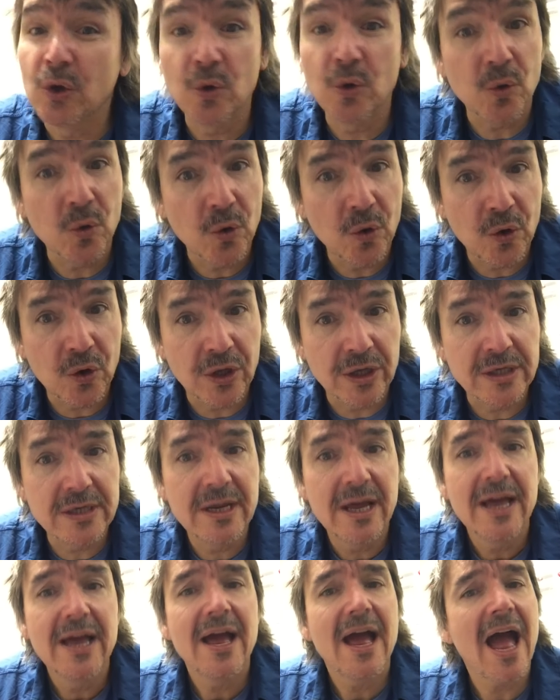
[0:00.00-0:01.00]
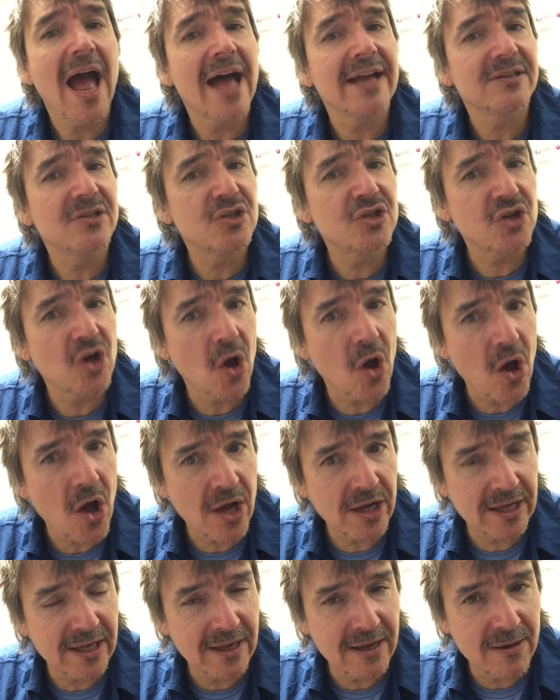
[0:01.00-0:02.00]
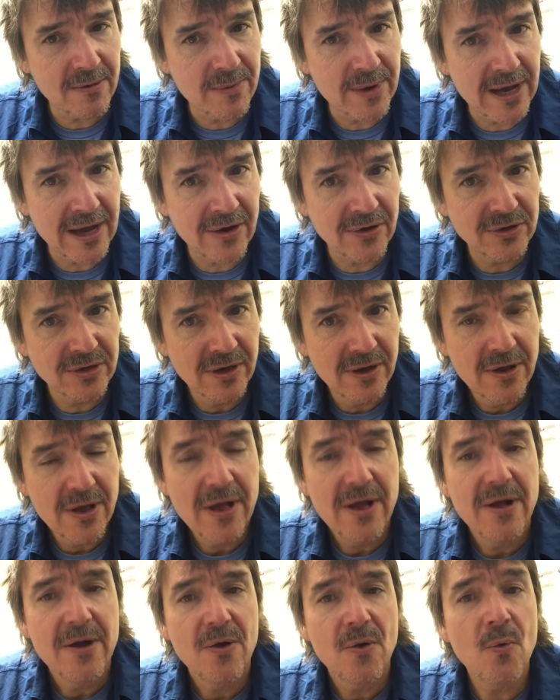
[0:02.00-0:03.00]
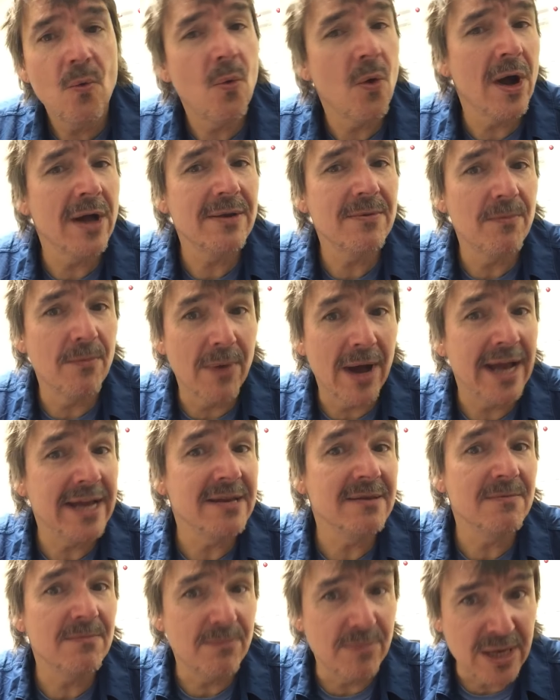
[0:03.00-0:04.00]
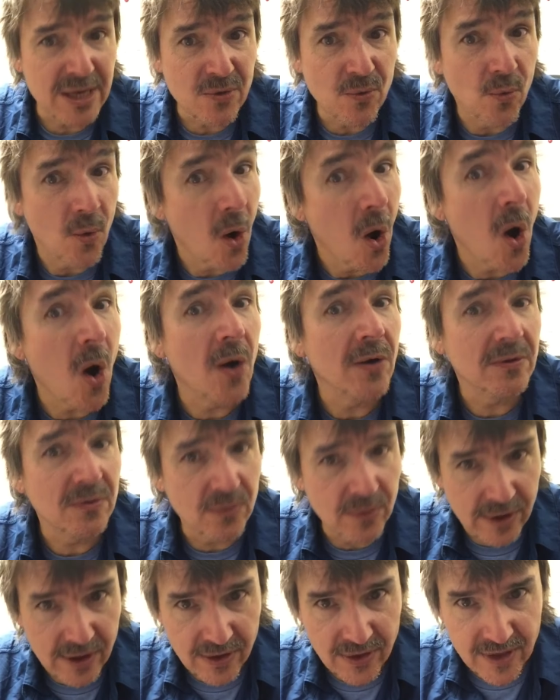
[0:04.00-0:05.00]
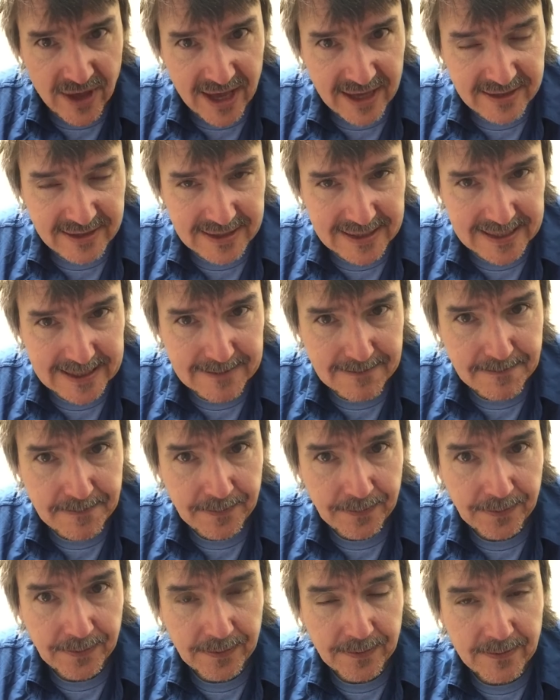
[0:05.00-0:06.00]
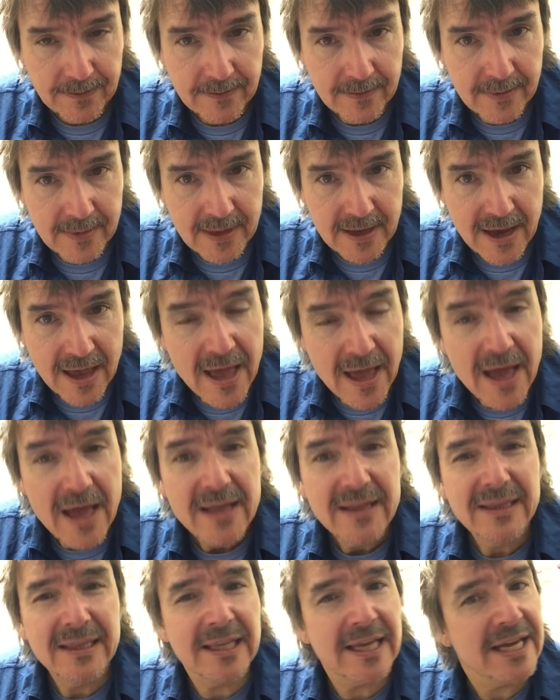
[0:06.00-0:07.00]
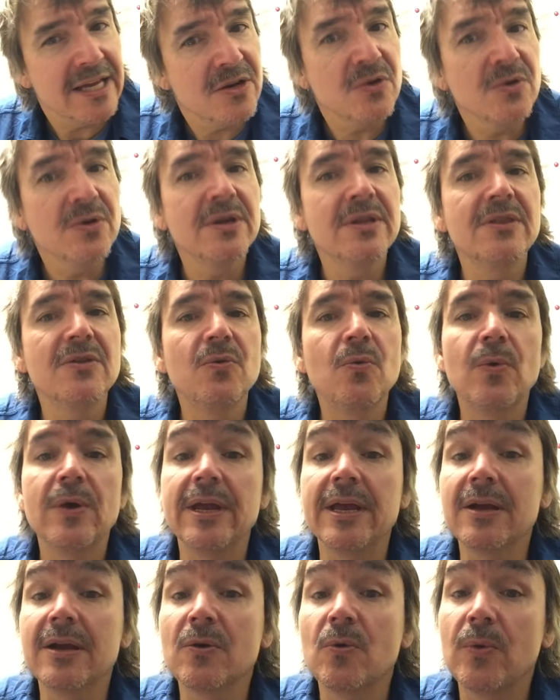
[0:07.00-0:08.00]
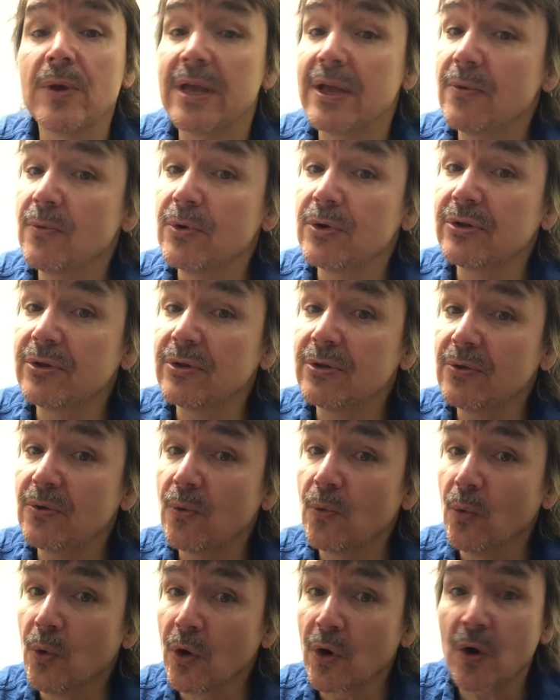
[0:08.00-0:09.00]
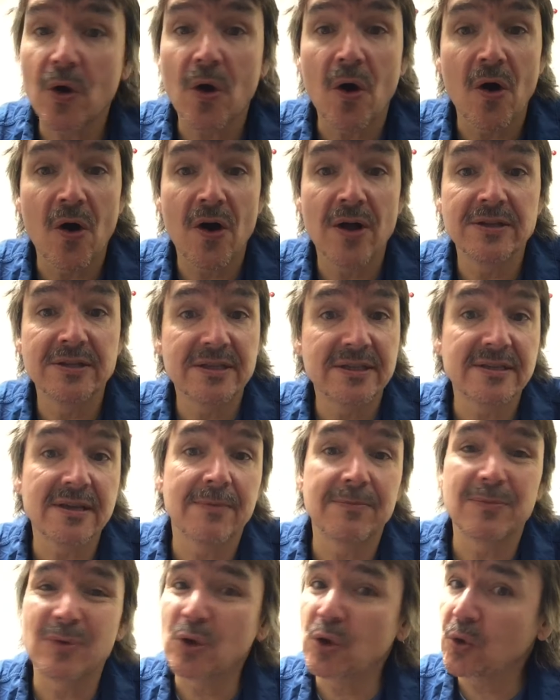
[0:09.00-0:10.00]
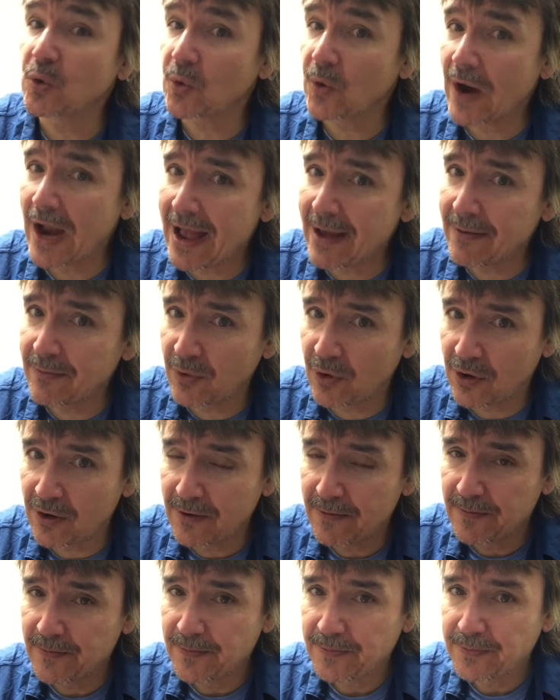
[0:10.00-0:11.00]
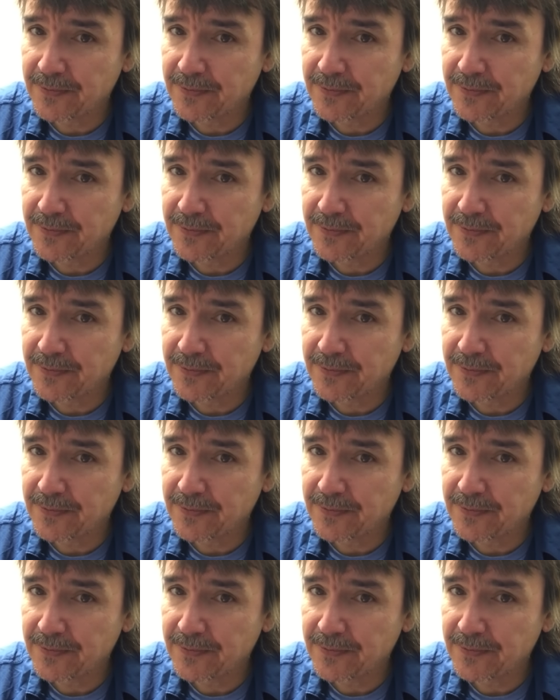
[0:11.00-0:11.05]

good at talking about what might be wrong with us. Later in the week, we will work on some grammar,